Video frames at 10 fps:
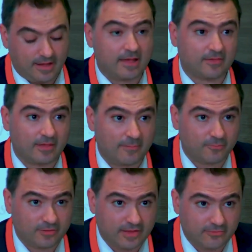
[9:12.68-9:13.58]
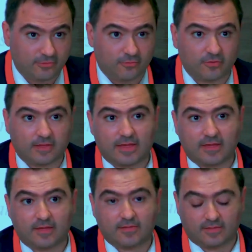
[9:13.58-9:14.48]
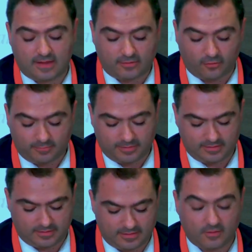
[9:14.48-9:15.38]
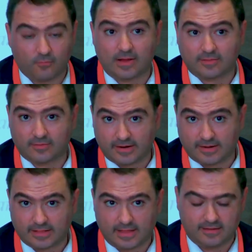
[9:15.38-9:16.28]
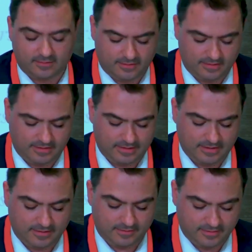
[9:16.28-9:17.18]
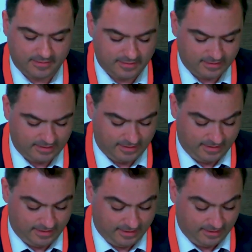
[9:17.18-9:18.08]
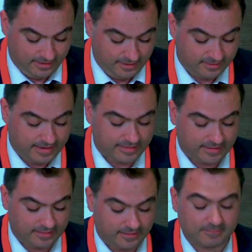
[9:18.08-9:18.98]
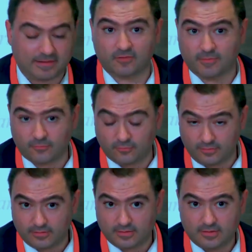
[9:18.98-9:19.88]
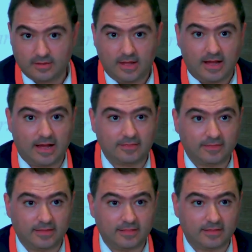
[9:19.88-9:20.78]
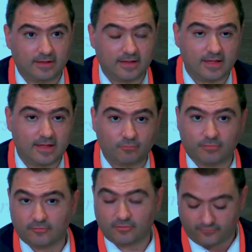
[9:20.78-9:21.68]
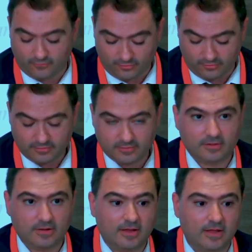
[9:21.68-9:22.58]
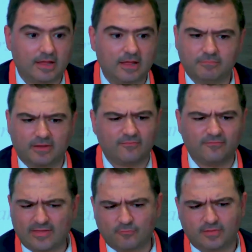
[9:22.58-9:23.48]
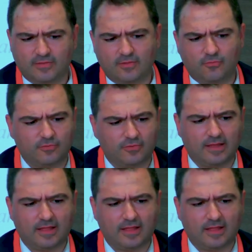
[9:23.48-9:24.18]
Cyprus case law has adopted quite strictly the internal management rule until 2004. There are various decisions here.